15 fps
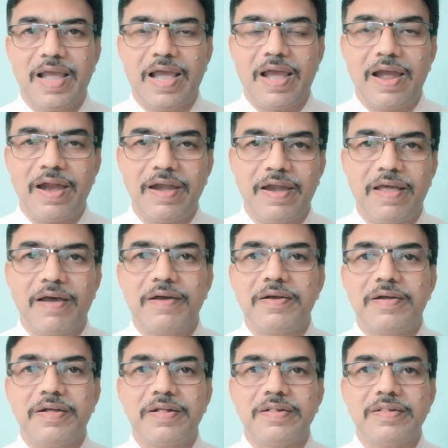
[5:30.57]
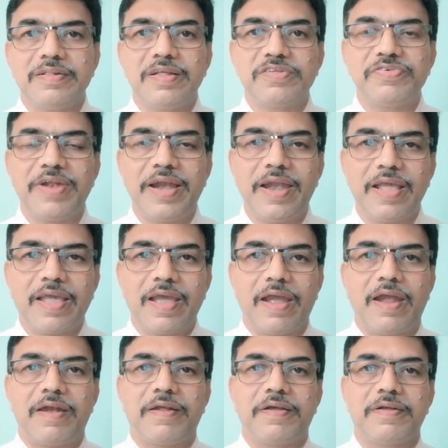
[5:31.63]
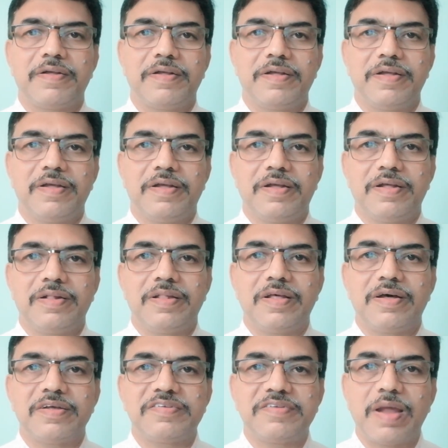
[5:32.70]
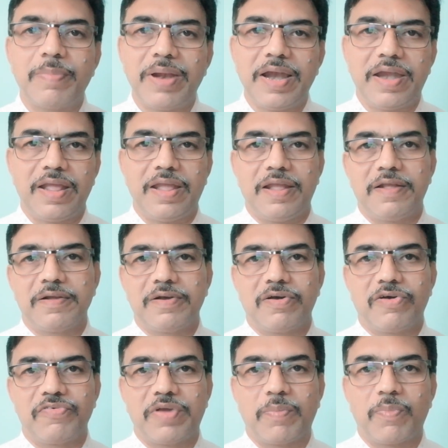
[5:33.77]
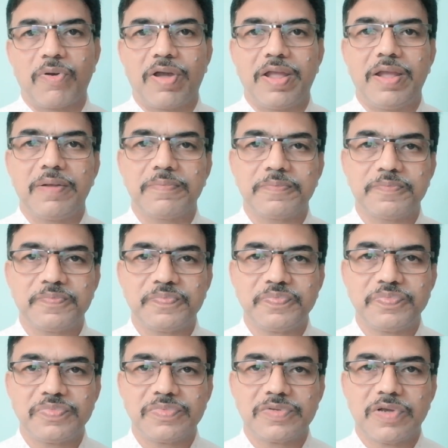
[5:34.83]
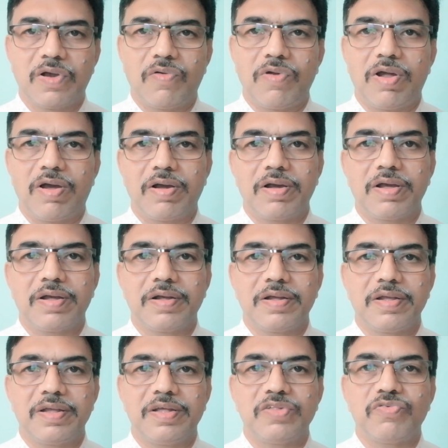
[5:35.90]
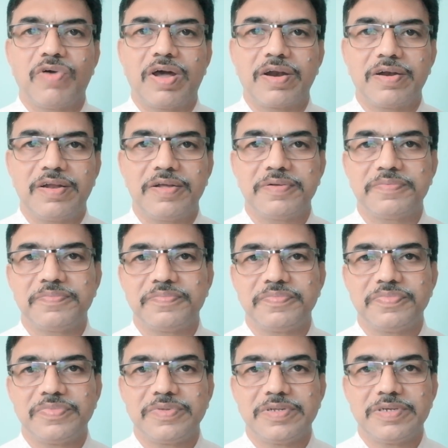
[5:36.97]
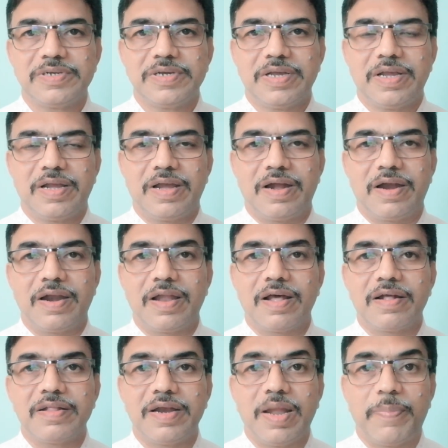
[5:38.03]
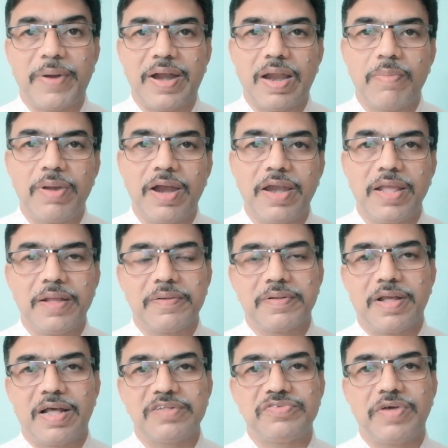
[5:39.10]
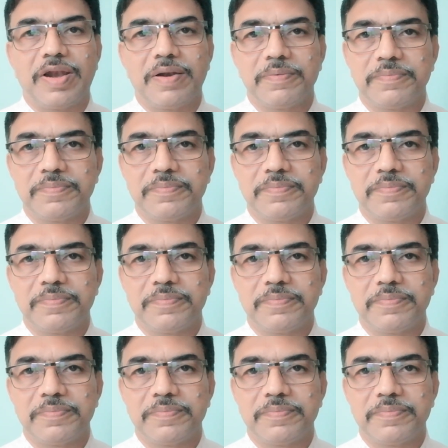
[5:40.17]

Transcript: and this will indicate the stability of employee, how long he's worked, and the dependability as well.